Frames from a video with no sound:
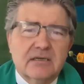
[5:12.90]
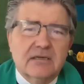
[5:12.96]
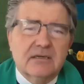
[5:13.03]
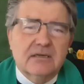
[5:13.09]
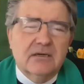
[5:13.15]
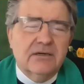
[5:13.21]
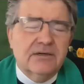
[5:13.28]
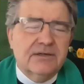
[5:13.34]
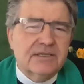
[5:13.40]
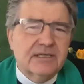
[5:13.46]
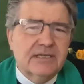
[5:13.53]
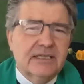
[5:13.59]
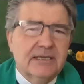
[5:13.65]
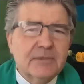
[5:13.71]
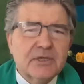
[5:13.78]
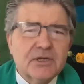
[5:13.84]
Aren't
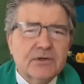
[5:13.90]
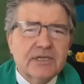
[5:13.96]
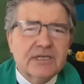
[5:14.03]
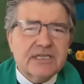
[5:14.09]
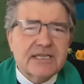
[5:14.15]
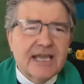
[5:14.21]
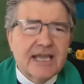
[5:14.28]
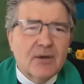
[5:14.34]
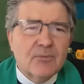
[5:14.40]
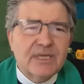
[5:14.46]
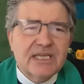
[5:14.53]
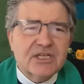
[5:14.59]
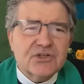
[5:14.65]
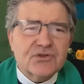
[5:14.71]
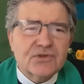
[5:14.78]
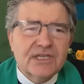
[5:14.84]
immigrants now
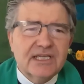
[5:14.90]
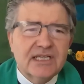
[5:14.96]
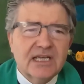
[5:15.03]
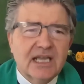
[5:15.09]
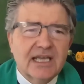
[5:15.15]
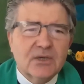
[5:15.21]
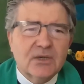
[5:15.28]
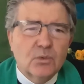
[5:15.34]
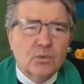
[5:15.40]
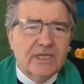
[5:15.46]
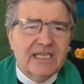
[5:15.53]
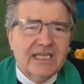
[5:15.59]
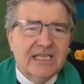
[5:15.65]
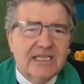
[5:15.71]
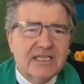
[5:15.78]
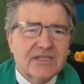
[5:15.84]
being treated like
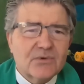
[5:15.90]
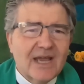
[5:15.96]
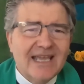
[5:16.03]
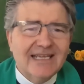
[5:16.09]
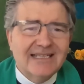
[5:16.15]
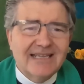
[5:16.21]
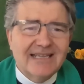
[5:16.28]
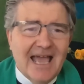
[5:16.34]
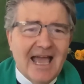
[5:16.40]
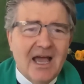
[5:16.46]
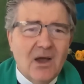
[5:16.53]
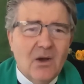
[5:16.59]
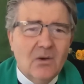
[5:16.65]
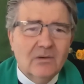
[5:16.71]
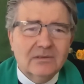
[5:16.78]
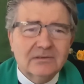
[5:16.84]
weeds right
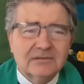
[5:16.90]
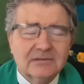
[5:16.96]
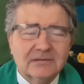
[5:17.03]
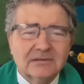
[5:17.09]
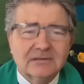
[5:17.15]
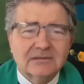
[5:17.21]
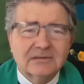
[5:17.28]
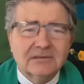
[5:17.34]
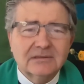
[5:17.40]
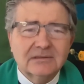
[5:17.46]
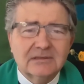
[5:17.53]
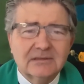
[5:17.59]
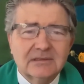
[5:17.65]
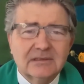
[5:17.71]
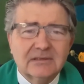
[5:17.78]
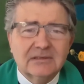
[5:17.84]
now?
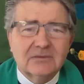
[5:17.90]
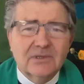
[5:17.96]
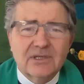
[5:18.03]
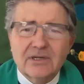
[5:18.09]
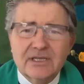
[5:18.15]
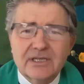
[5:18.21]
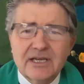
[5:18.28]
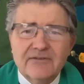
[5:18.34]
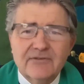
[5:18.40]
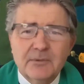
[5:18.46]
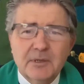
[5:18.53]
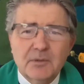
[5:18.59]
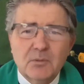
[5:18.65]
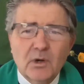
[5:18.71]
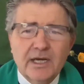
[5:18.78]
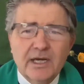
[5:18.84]
With our
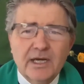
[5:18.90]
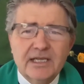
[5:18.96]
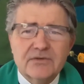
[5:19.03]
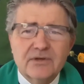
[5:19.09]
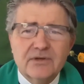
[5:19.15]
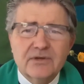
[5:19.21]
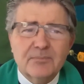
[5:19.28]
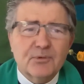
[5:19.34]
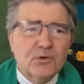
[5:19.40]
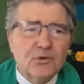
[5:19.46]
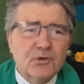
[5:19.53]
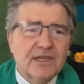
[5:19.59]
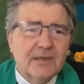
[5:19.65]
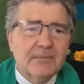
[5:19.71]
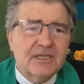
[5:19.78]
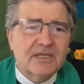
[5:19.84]
government wanting to
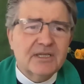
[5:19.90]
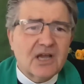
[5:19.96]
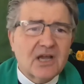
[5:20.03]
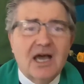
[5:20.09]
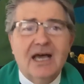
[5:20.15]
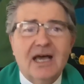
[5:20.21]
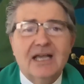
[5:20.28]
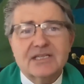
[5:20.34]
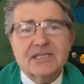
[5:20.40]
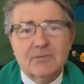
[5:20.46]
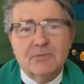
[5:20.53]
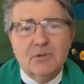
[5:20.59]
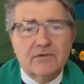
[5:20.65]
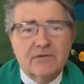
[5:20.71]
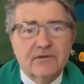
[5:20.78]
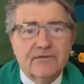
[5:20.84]
uproot them and toss them
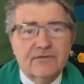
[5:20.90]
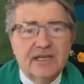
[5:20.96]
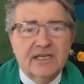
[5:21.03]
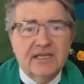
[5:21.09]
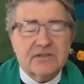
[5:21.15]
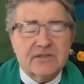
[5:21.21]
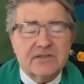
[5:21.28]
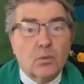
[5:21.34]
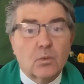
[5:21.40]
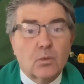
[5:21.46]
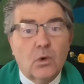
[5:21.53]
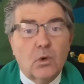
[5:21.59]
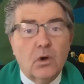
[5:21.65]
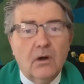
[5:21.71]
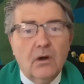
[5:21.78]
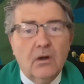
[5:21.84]
over the fence or
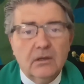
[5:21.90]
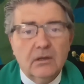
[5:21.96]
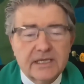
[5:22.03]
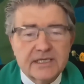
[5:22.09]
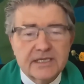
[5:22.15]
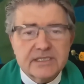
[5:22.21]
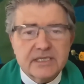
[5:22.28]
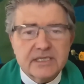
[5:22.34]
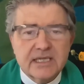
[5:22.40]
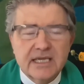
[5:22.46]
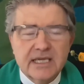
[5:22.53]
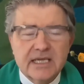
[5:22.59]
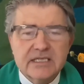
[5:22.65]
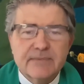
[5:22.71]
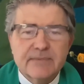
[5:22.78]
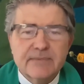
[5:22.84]
wall, as the
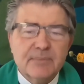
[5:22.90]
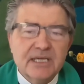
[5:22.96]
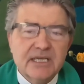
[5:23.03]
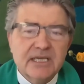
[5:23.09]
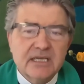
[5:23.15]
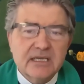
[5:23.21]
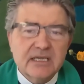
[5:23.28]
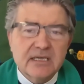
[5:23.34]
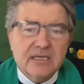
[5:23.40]
case may be?